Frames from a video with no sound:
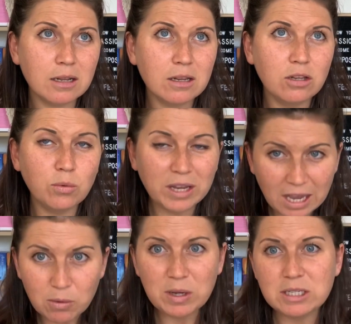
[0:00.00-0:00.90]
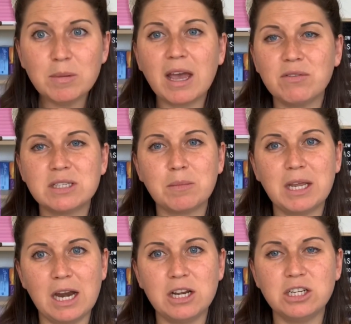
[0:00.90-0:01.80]
you are going to be having some of that
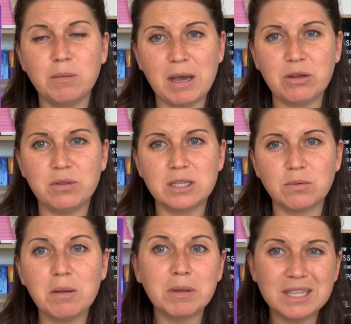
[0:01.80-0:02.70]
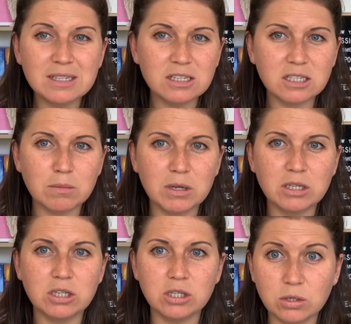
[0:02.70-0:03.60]
energy about you this week, but this is just a
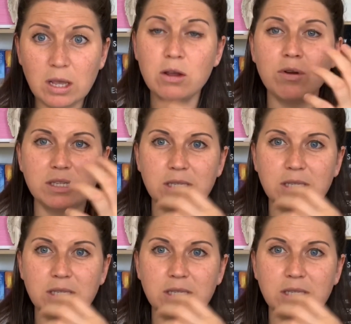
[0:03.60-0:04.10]
message to increase it,